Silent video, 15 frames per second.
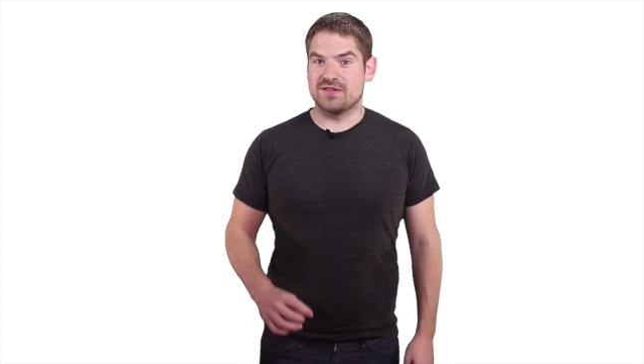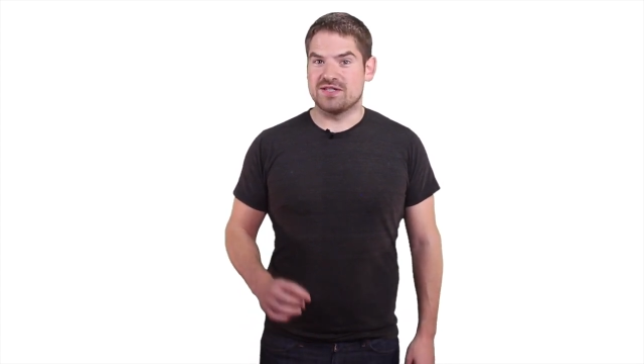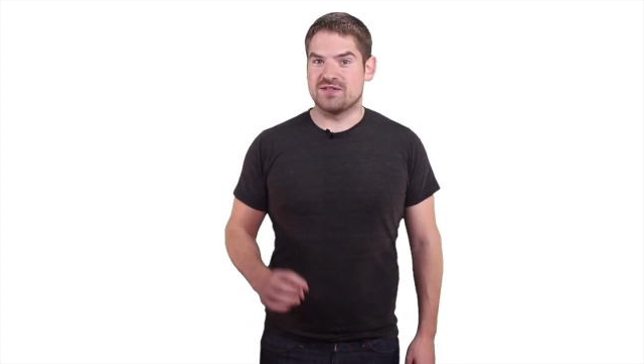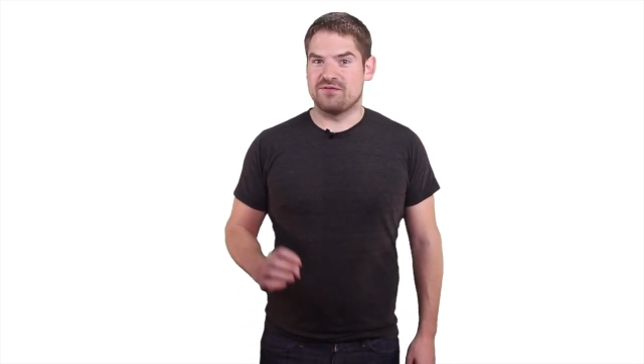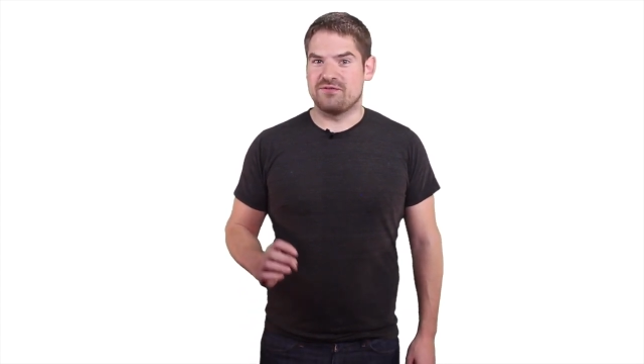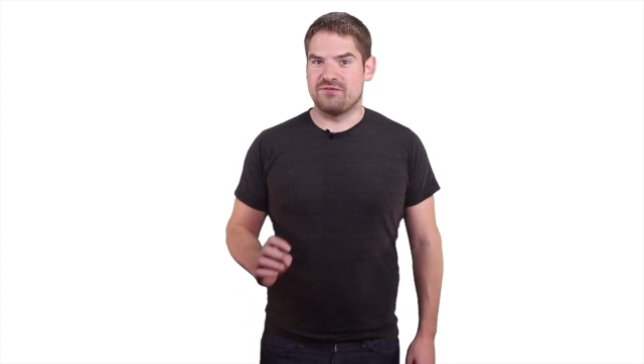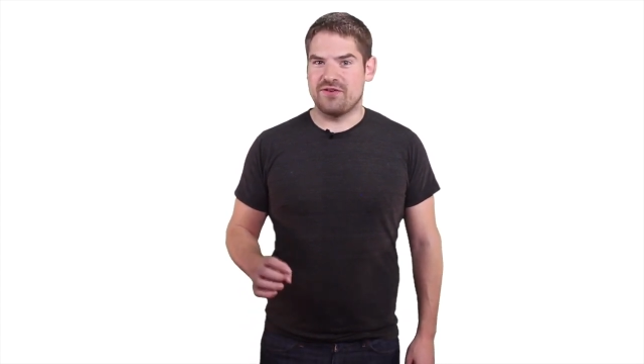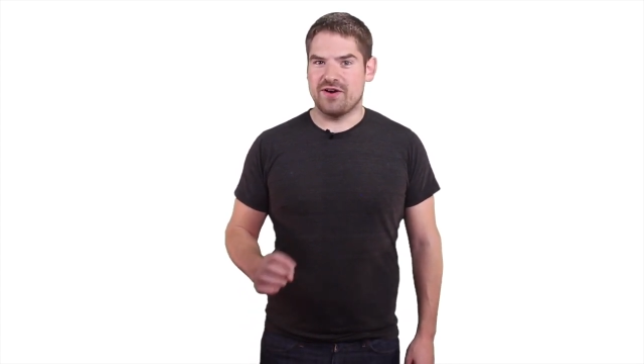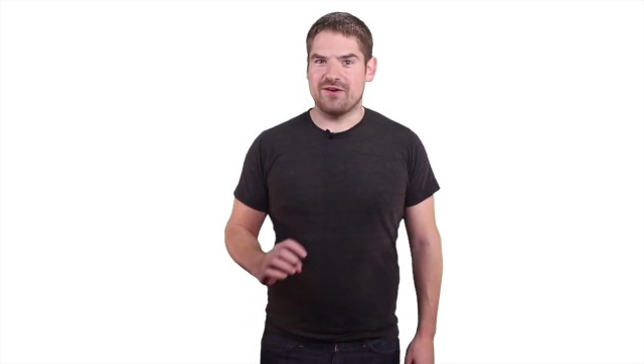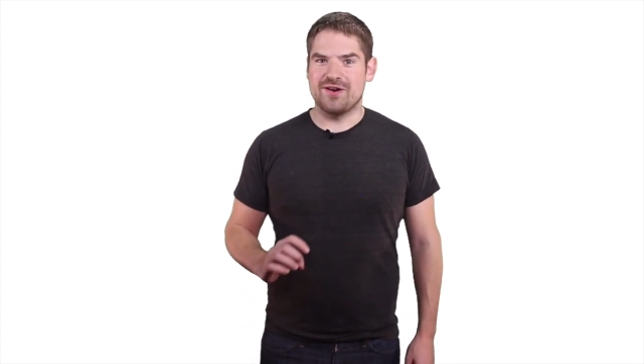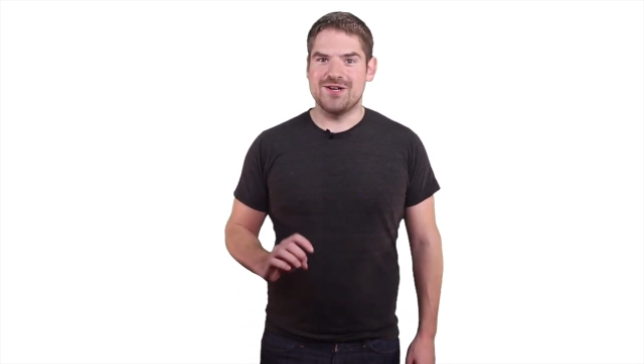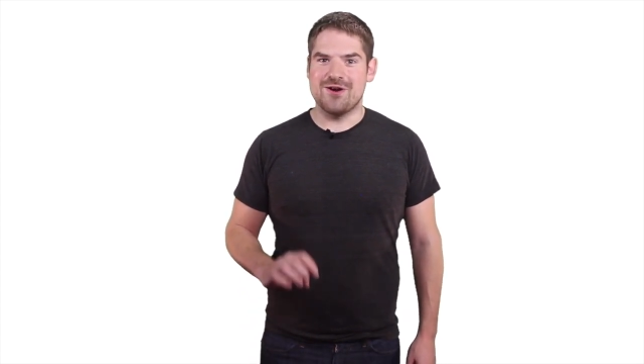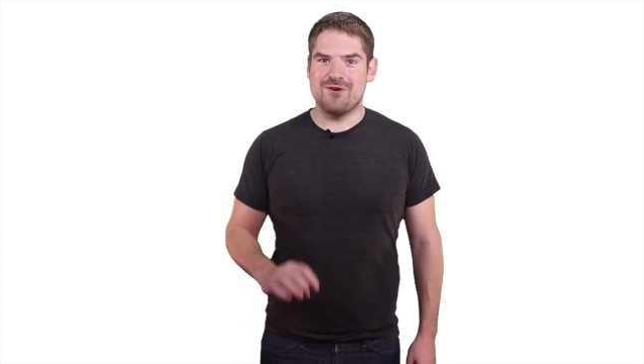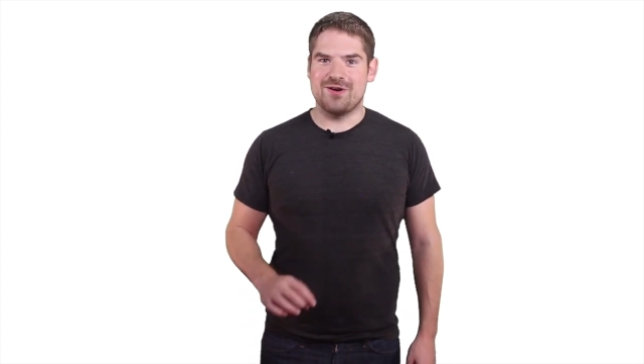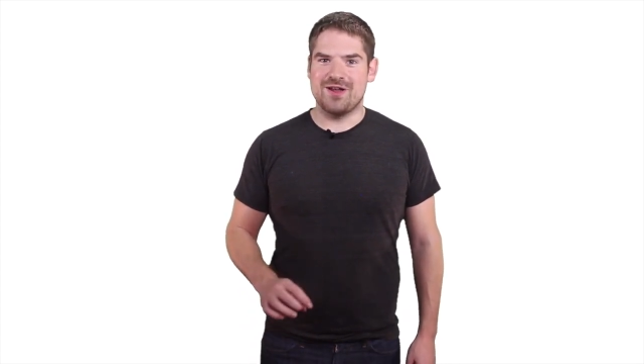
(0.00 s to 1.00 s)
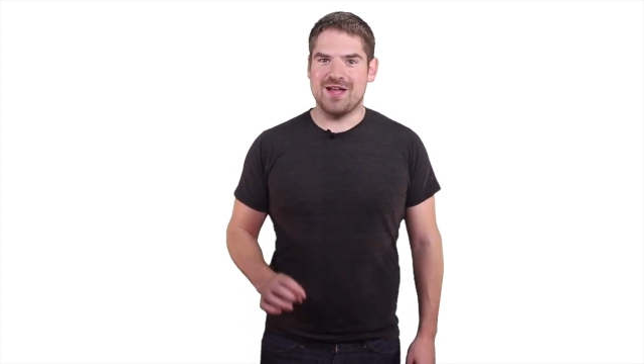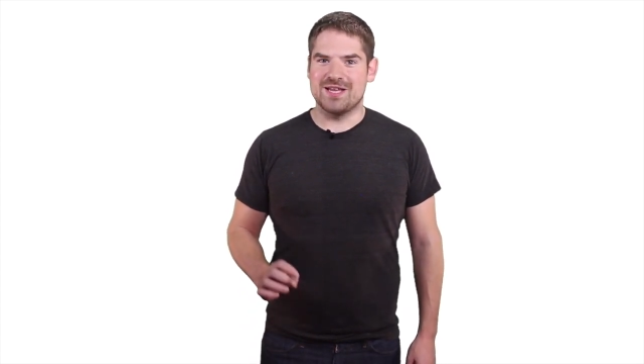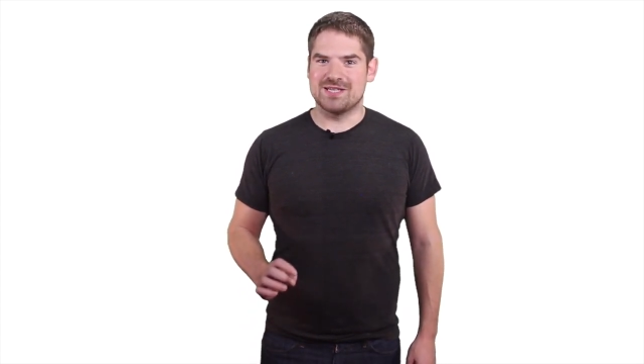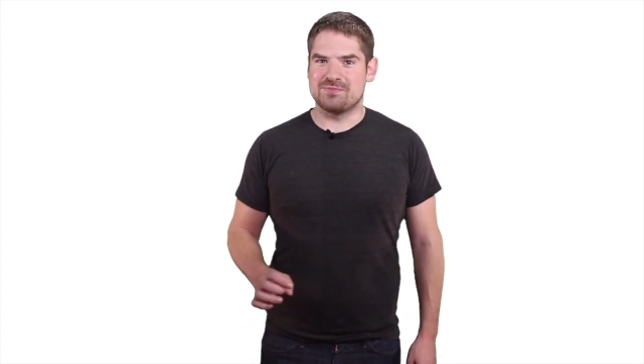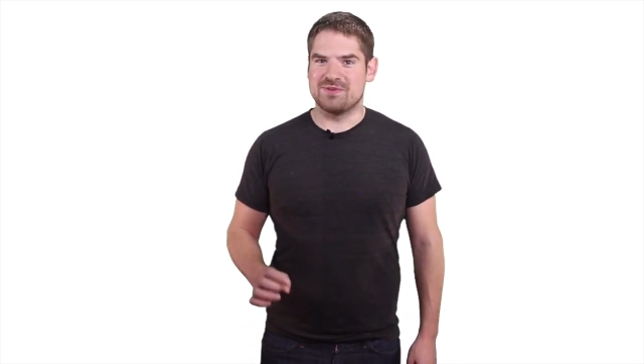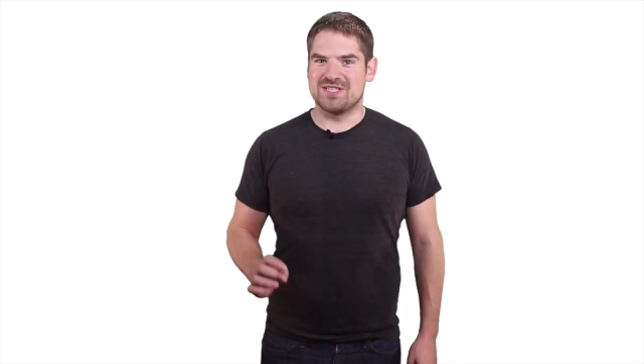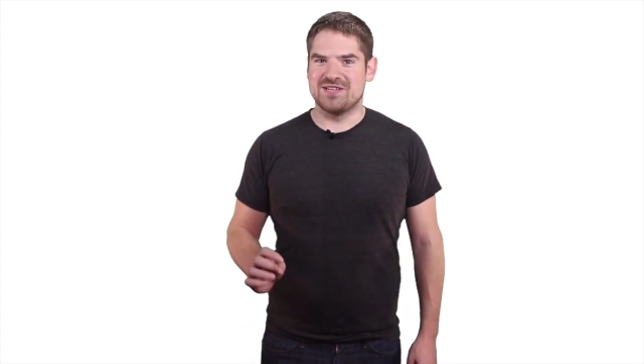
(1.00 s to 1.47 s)
this very nerdy
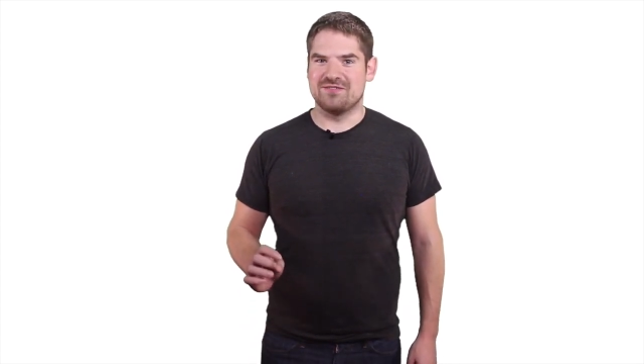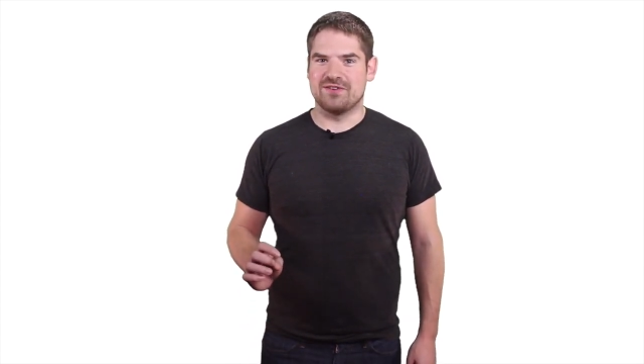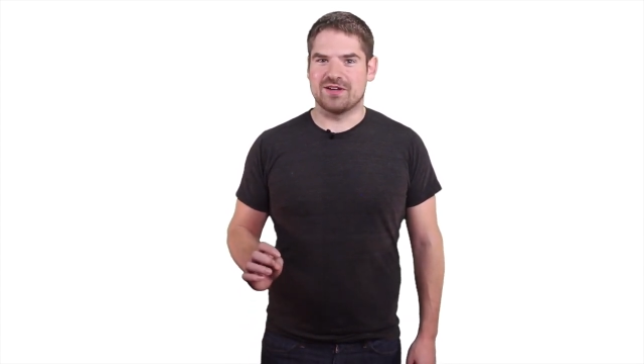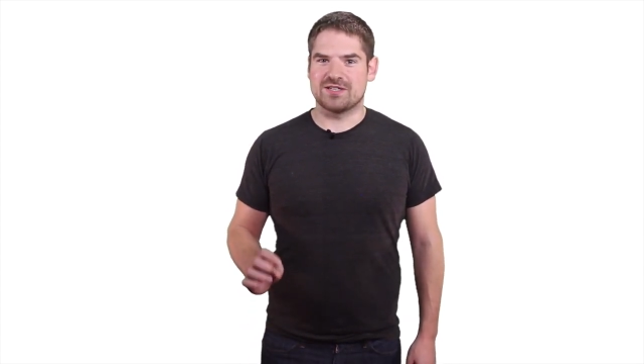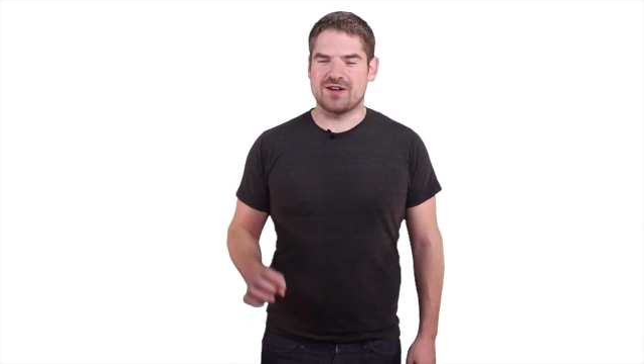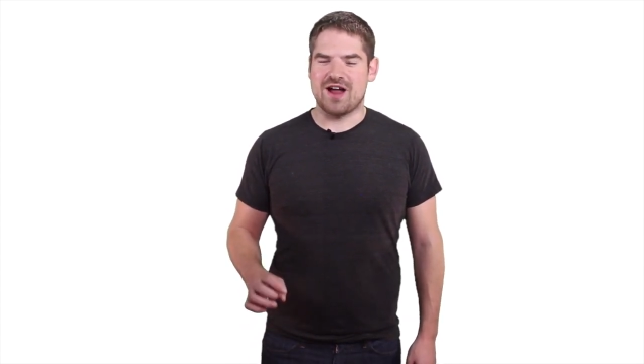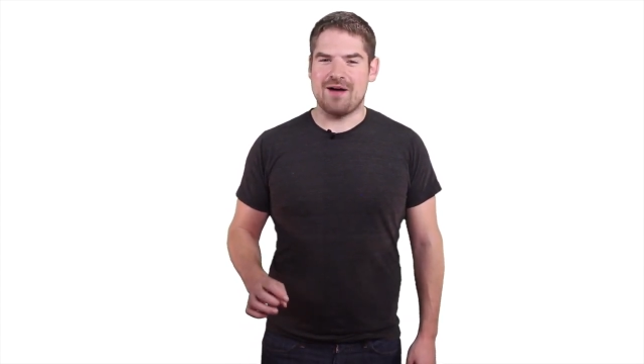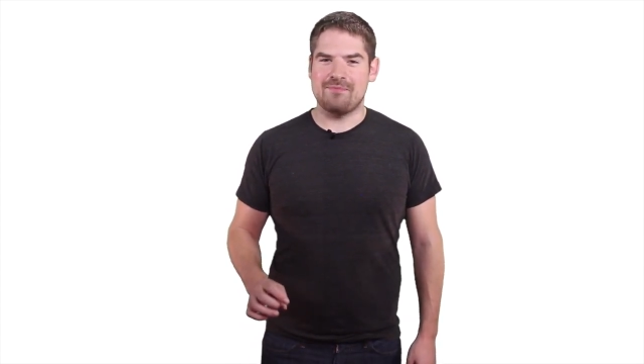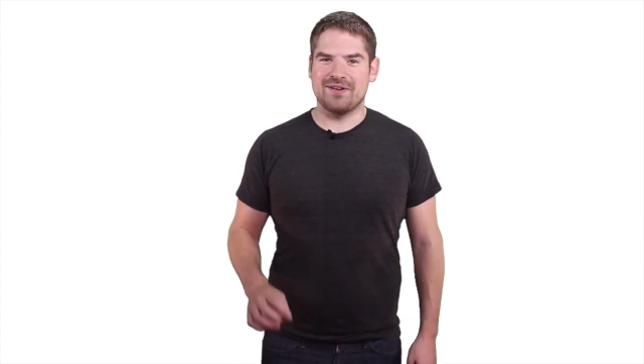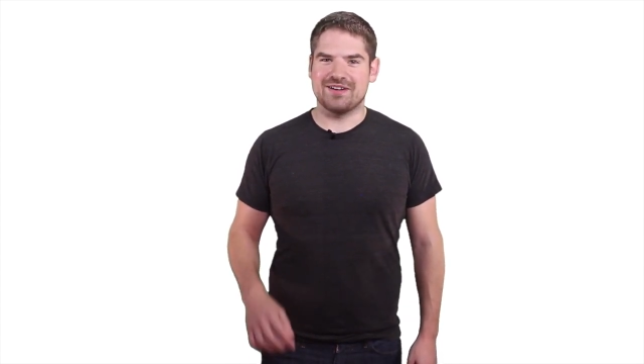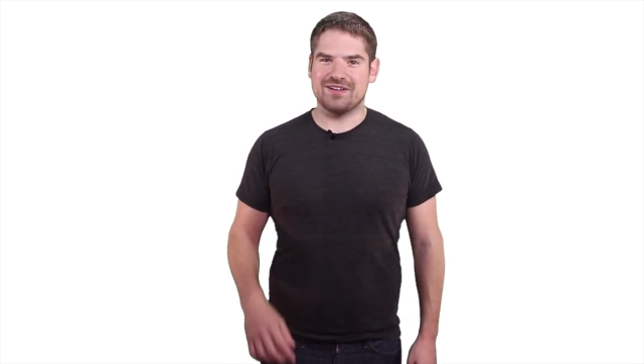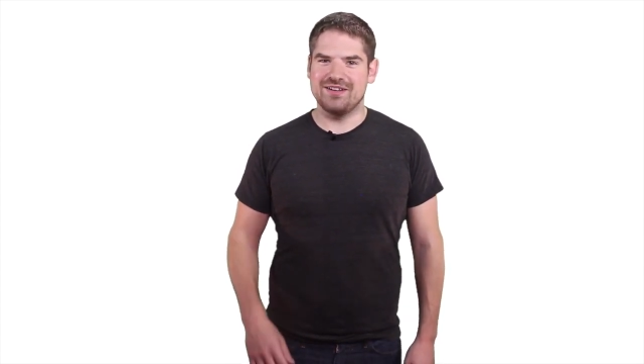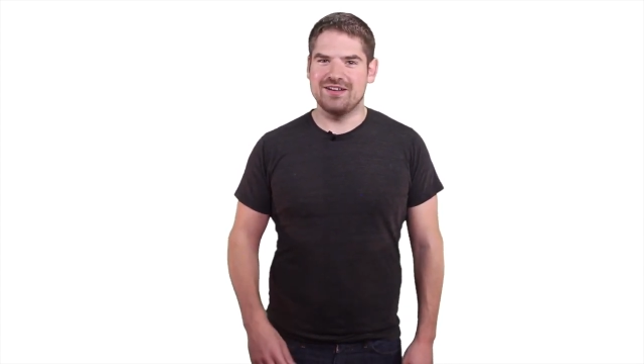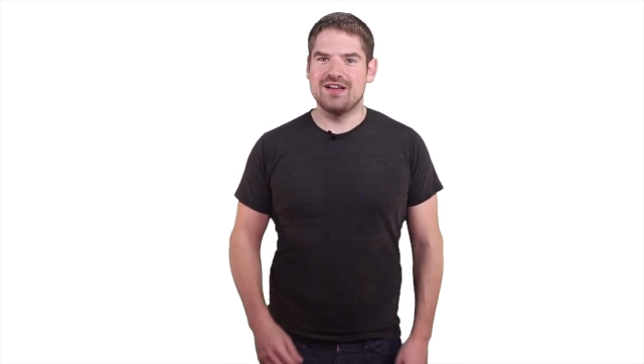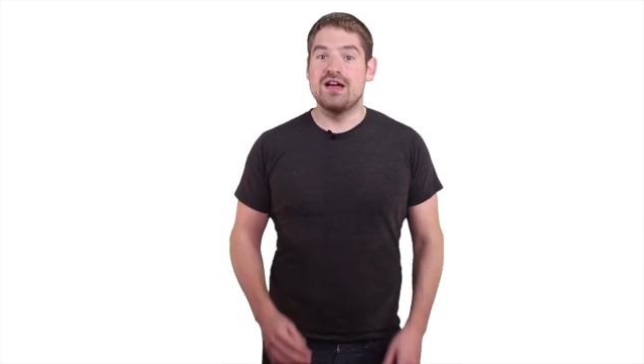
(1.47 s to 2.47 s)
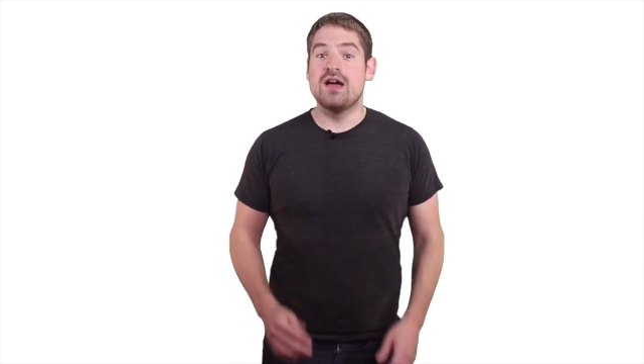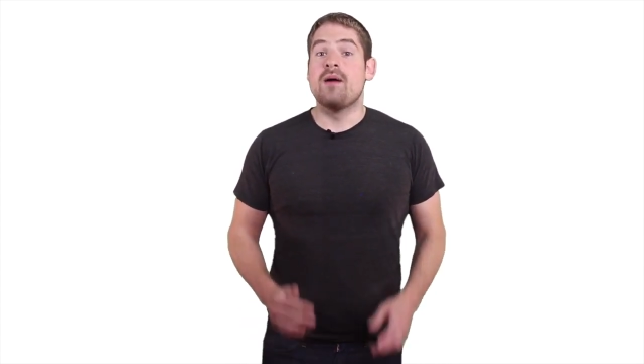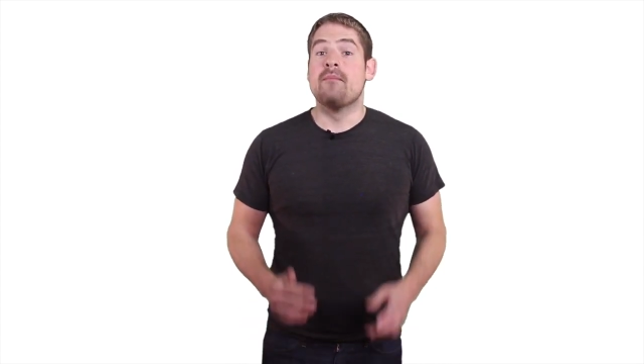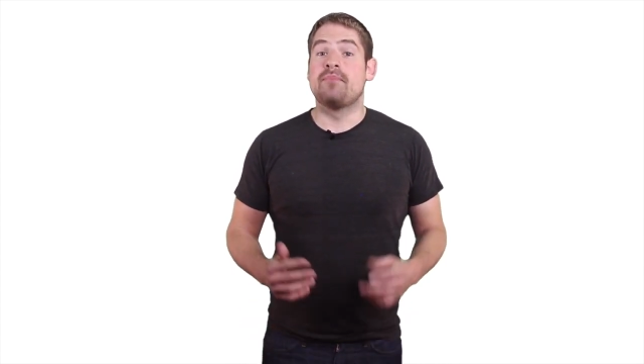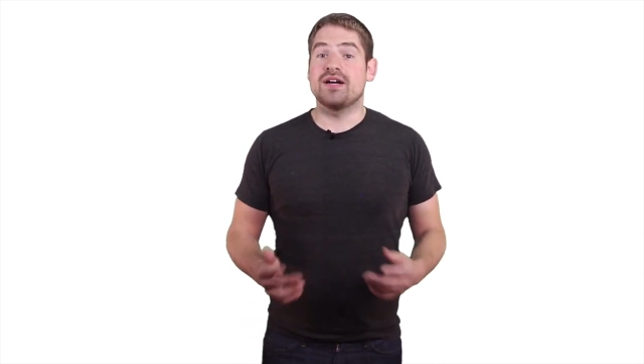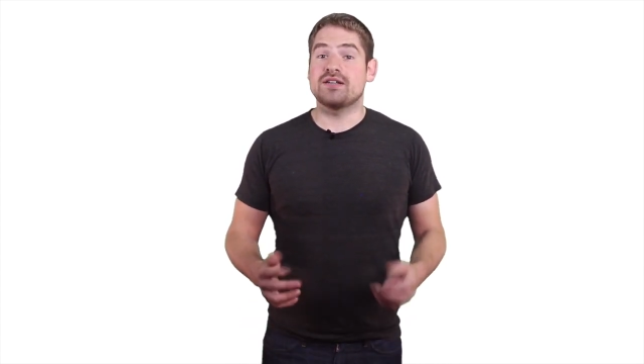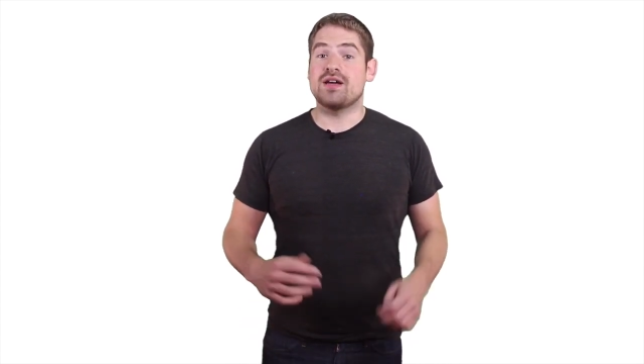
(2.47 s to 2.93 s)
and specific topic.
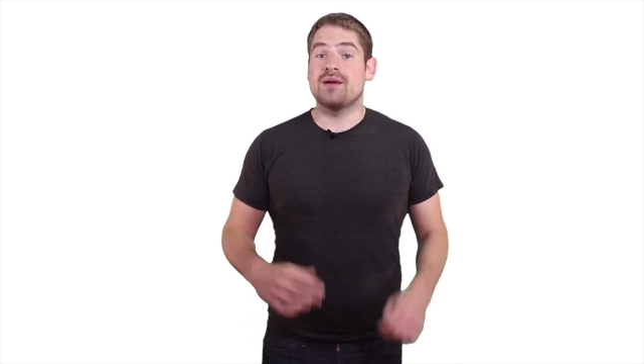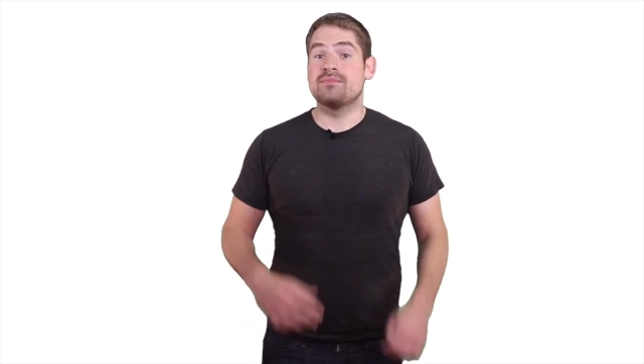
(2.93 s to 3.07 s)
But